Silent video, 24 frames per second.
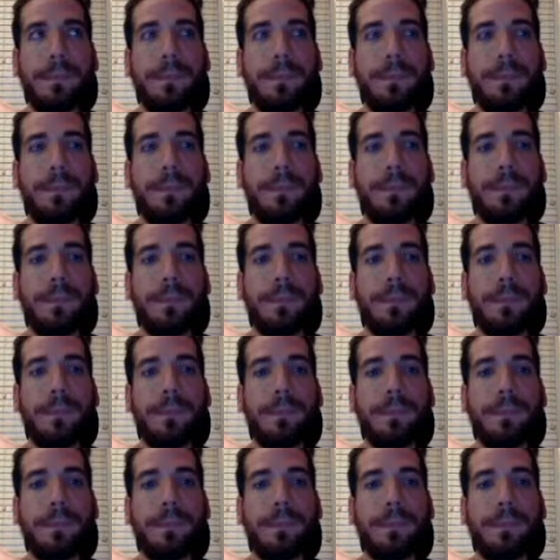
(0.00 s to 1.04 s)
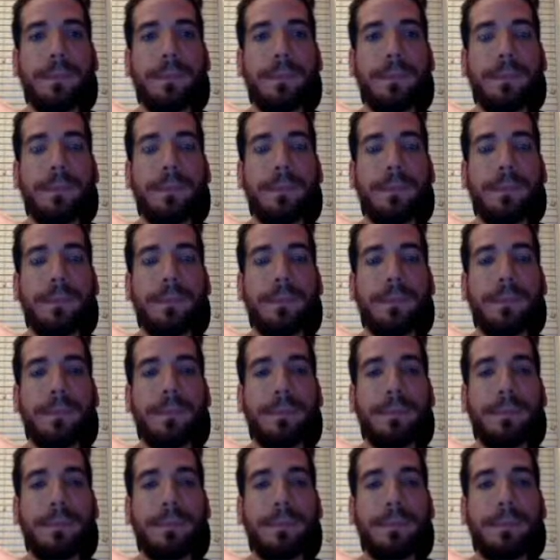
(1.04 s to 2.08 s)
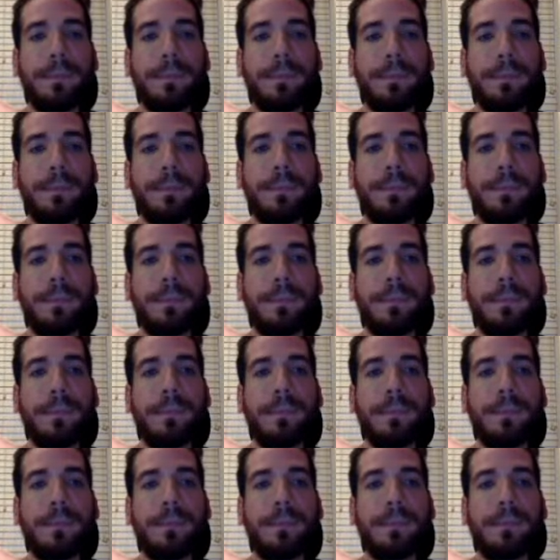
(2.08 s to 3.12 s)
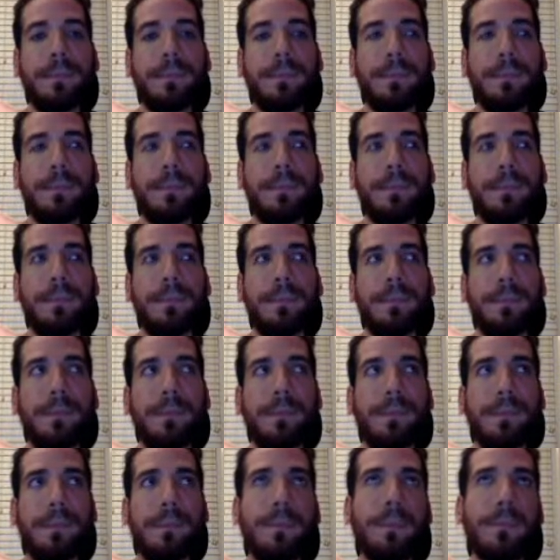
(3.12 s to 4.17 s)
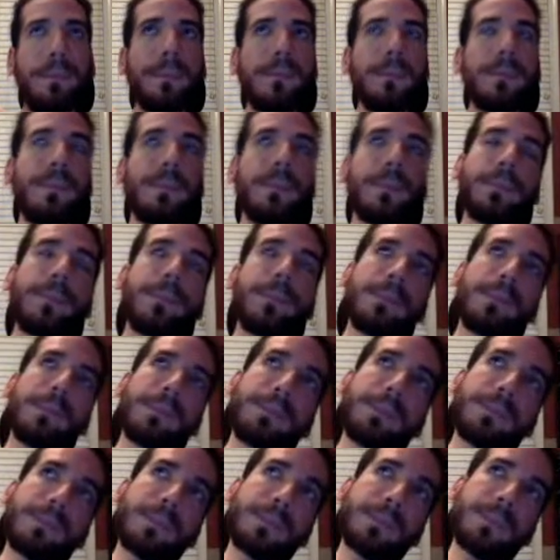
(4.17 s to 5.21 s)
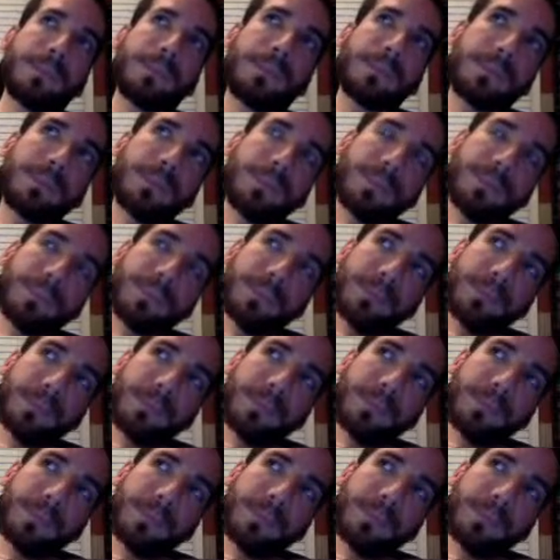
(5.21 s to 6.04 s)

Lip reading: (not speaking)